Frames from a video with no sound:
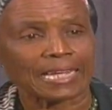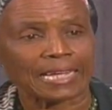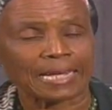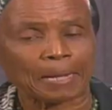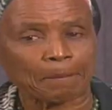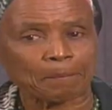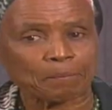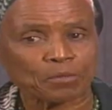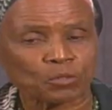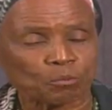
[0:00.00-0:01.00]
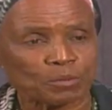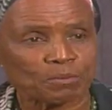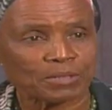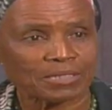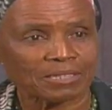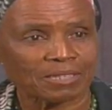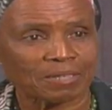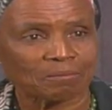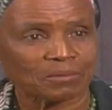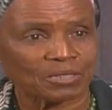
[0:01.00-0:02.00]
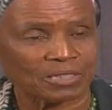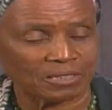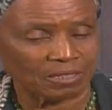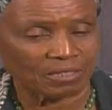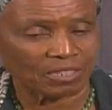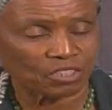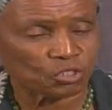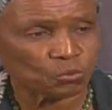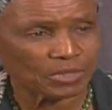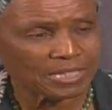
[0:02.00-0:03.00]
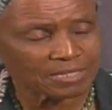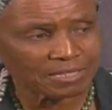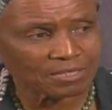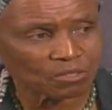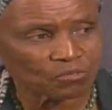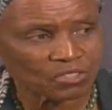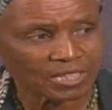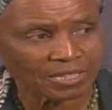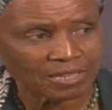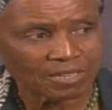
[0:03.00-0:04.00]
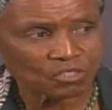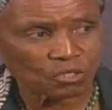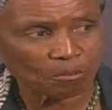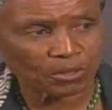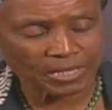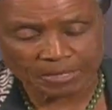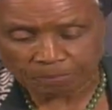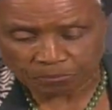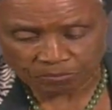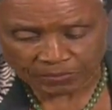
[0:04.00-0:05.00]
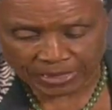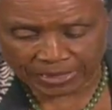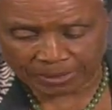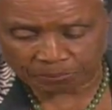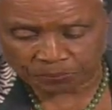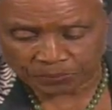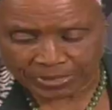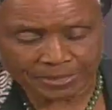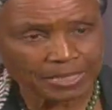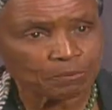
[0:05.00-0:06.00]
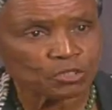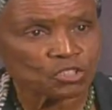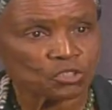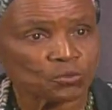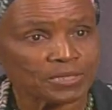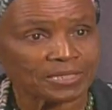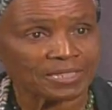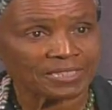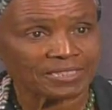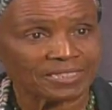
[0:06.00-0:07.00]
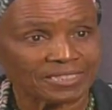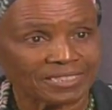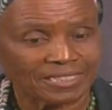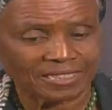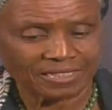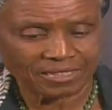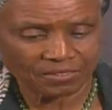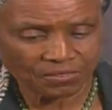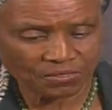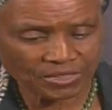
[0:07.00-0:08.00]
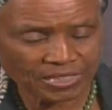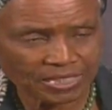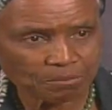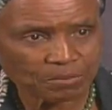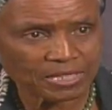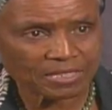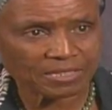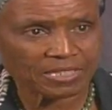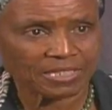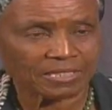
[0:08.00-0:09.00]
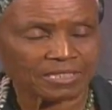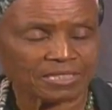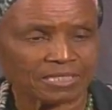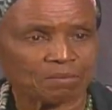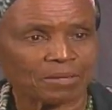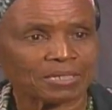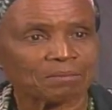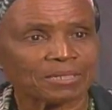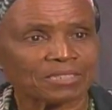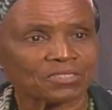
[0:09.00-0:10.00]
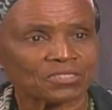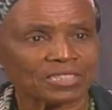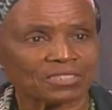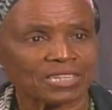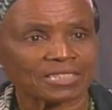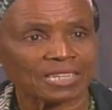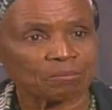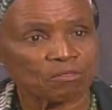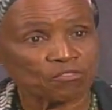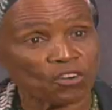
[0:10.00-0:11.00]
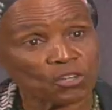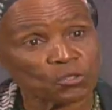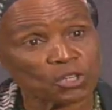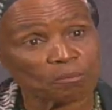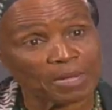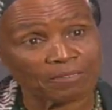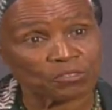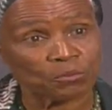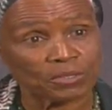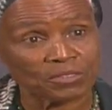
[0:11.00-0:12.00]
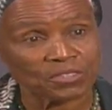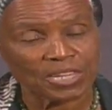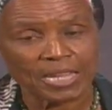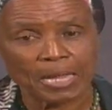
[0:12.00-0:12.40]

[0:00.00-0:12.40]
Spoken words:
You know, people can come, acute cases of, say, somebody attempting suicide. They're seen at the St. Martin Medical Center and can be followed up afterwards.